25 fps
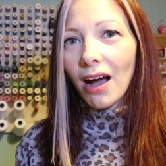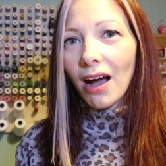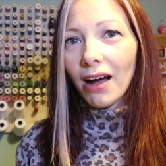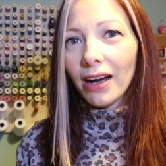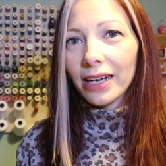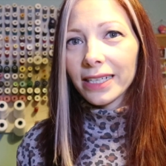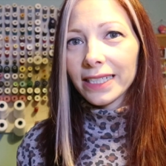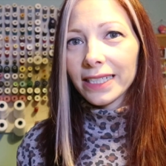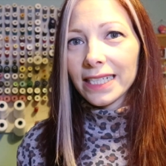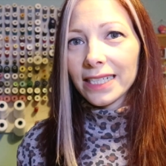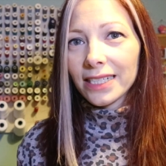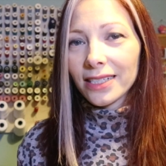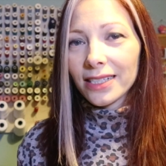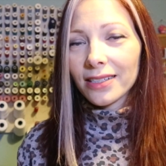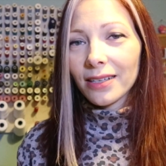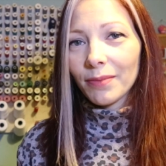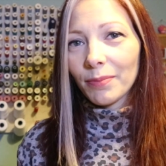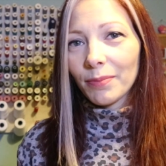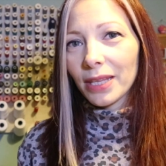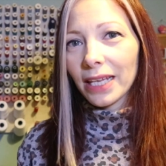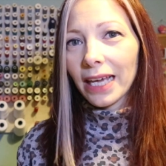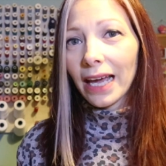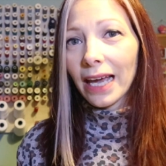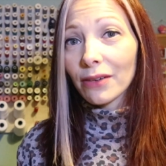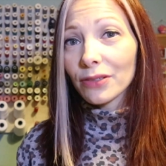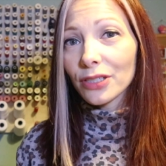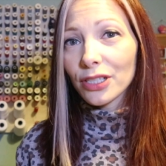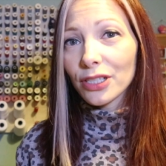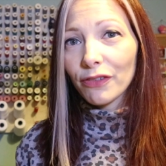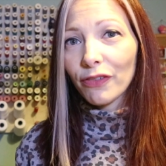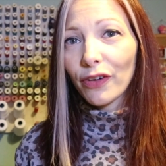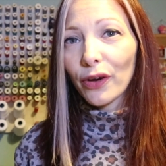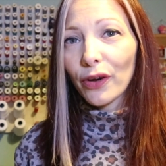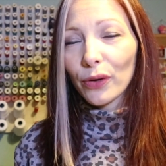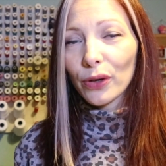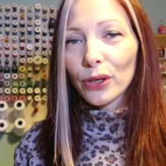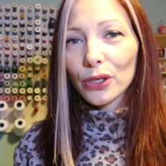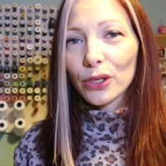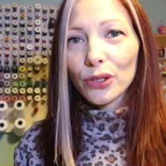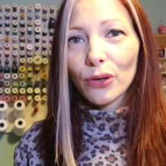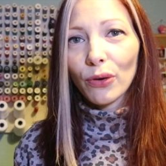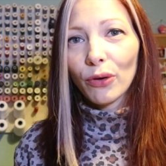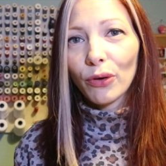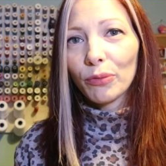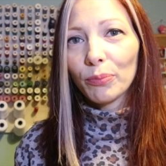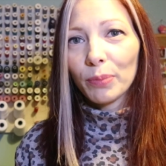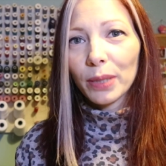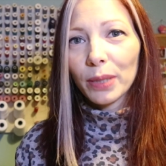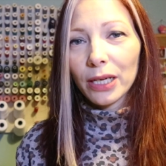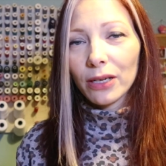I needed something else to focus
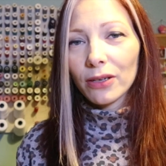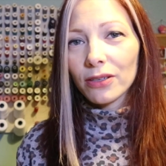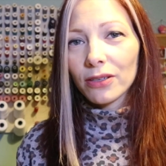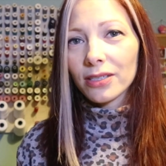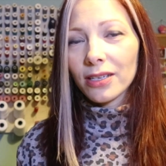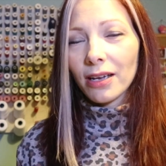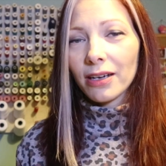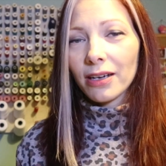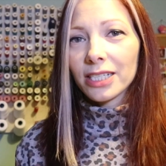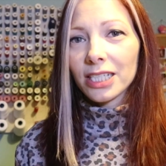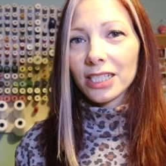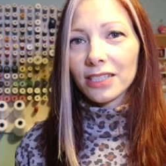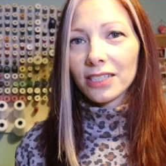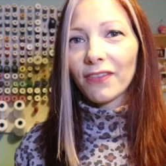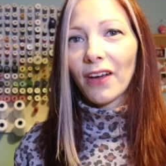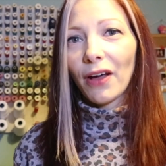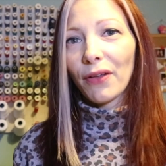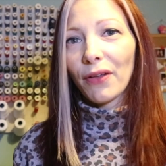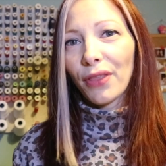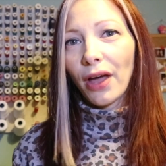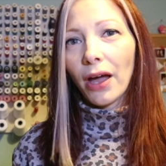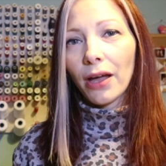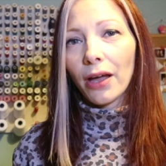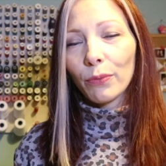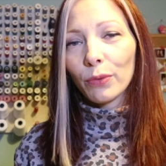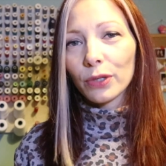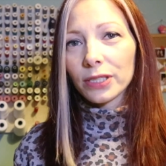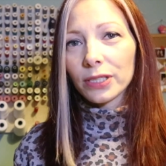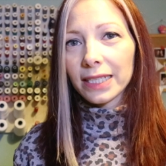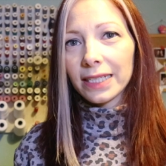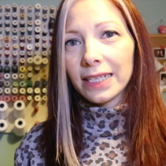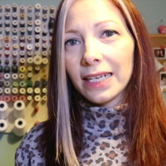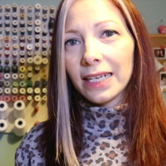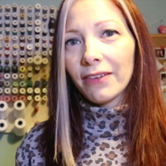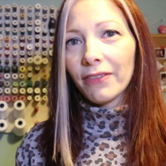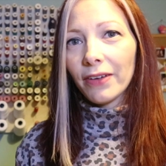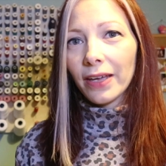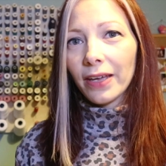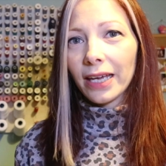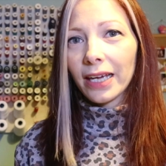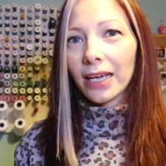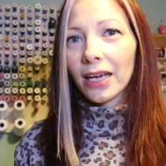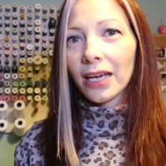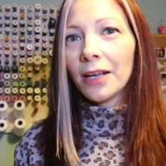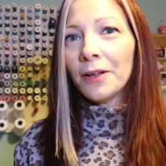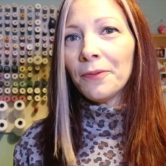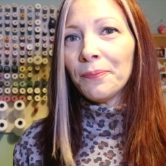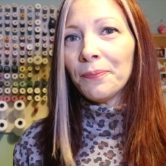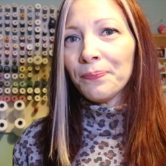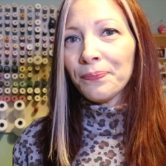on because I just felt that I wasn't
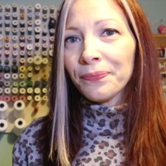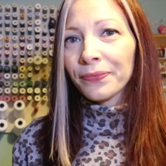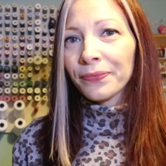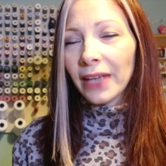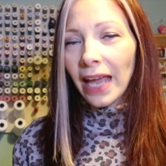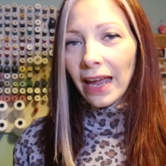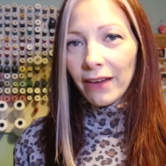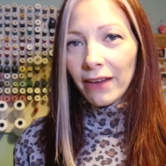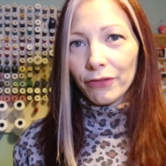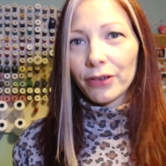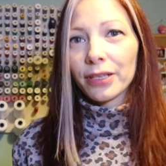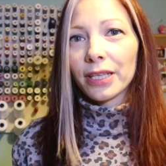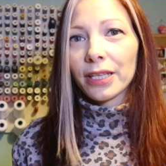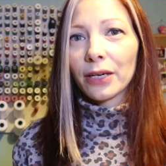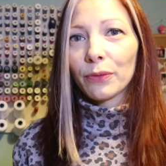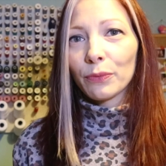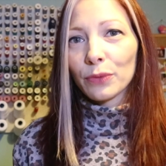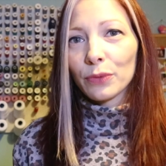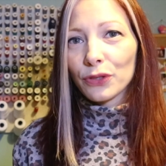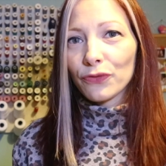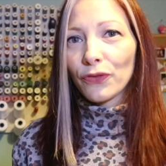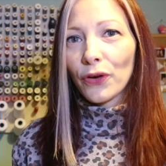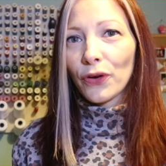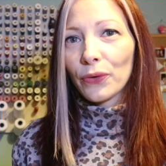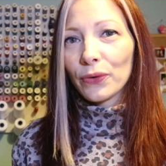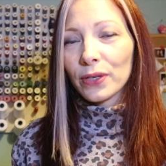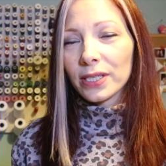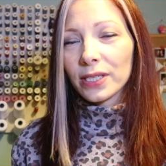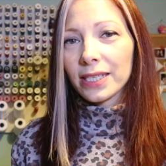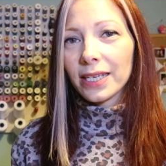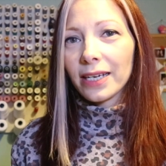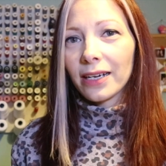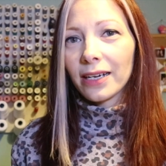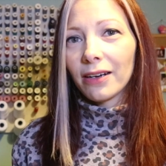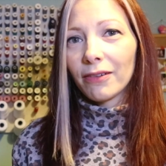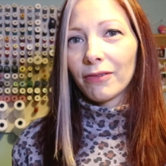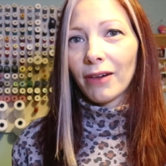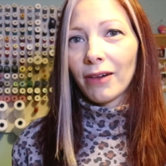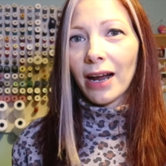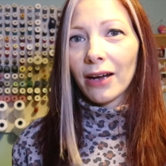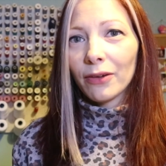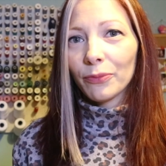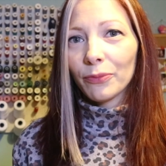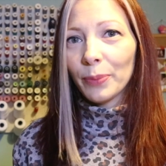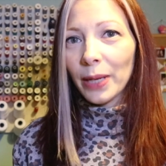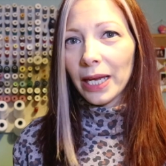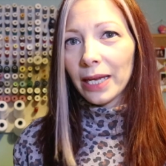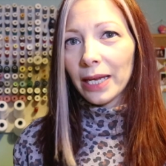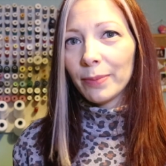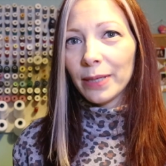living. Everything was focusing
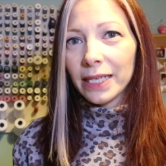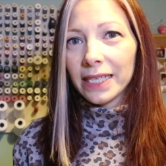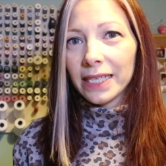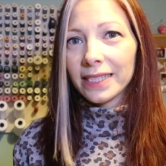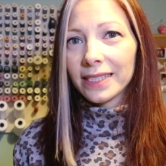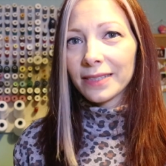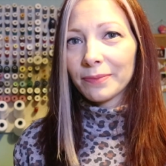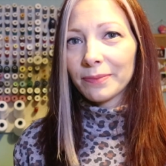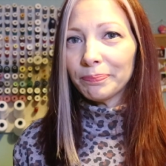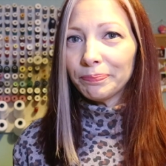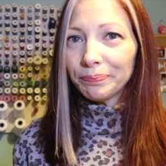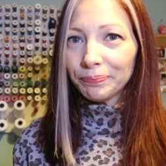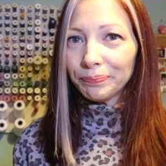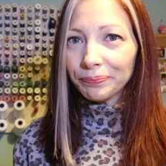around babies.